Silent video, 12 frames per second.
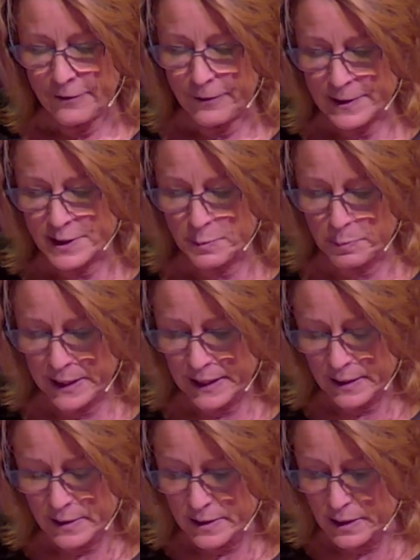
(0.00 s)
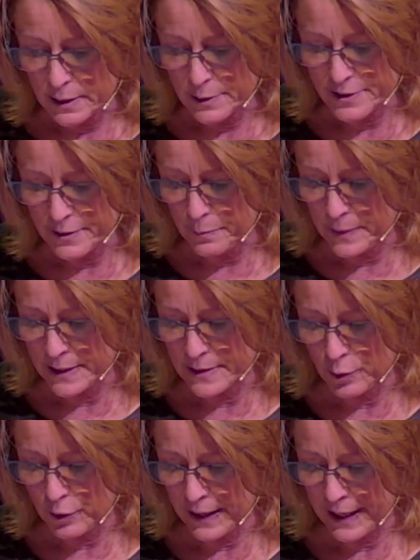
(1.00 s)
If I speak in the tongues of
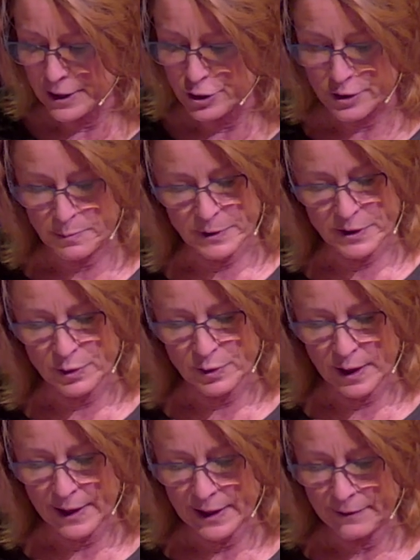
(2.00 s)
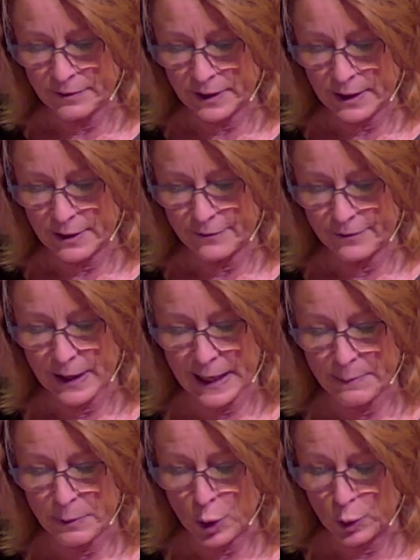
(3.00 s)
men or angels but do not have love,
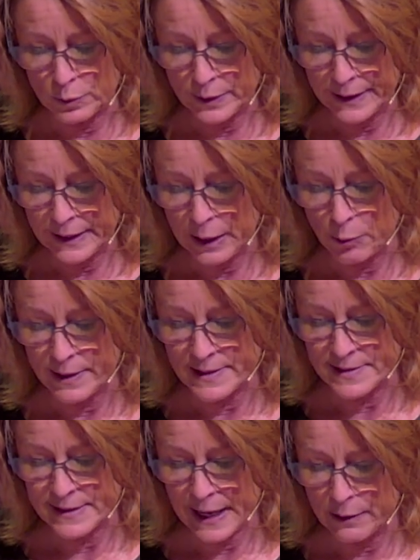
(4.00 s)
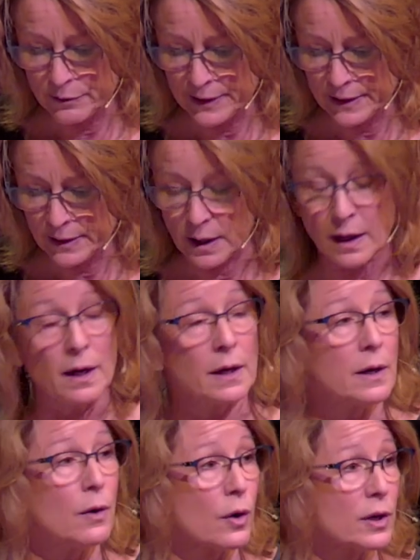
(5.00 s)
I am only a resounding
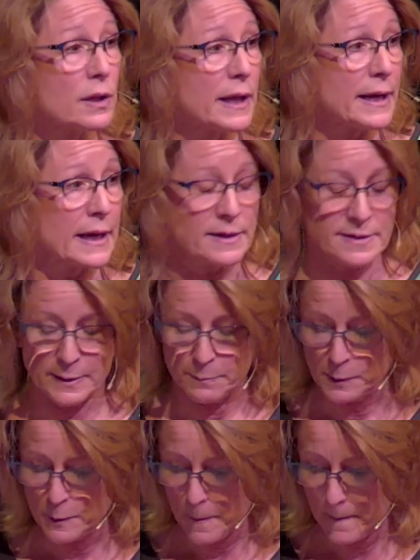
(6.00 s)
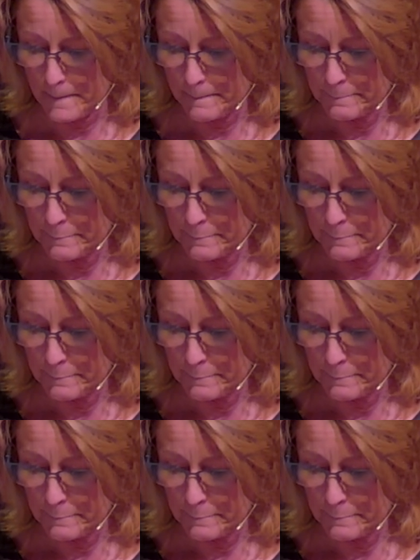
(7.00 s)
gong or clanging cymbal.